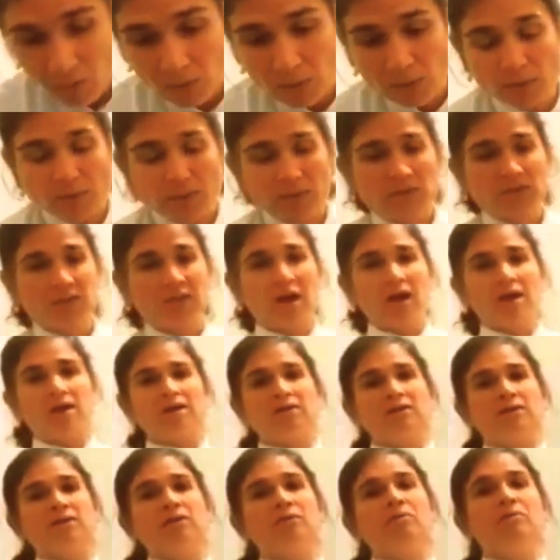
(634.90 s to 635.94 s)
We will
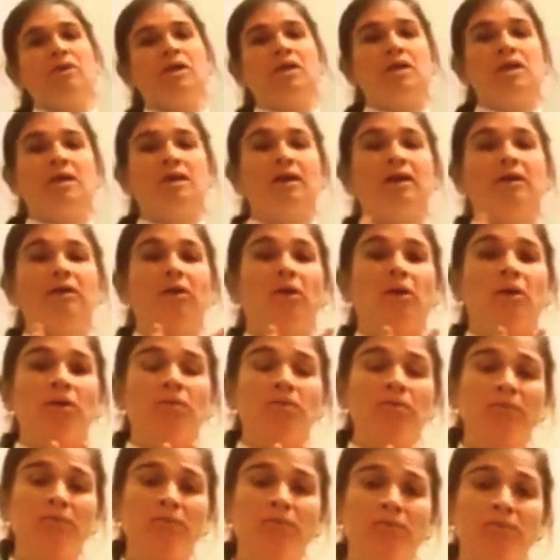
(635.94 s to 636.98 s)
start making an
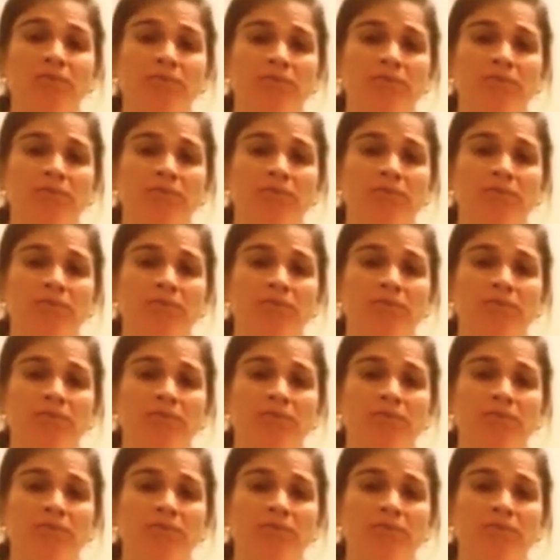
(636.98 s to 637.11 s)
Om.